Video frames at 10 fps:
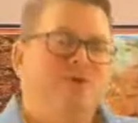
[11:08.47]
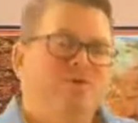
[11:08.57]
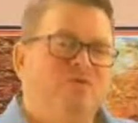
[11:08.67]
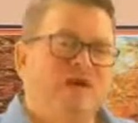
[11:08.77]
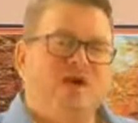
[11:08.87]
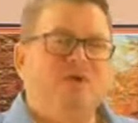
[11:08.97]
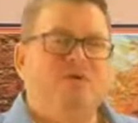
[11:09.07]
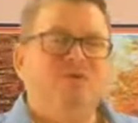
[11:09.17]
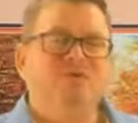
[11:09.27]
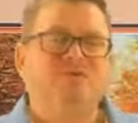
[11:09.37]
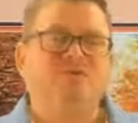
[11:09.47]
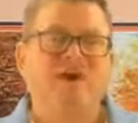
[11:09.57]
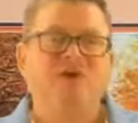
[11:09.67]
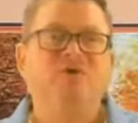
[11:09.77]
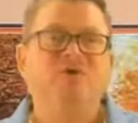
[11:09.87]
value. So
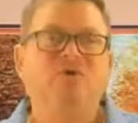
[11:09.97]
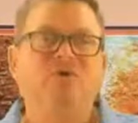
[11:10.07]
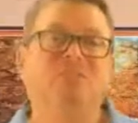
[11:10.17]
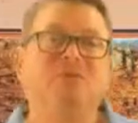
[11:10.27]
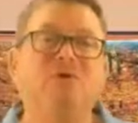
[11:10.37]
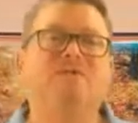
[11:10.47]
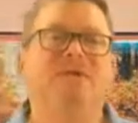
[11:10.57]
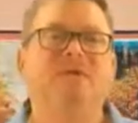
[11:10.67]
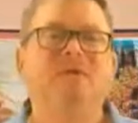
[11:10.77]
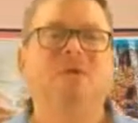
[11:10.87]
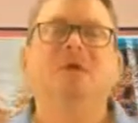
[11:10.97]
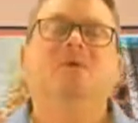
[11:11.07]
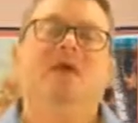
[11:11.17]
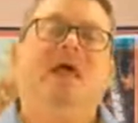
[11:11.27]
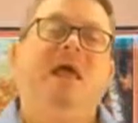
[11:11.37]
value creation, so profit,
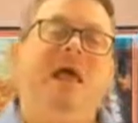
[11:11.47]
right?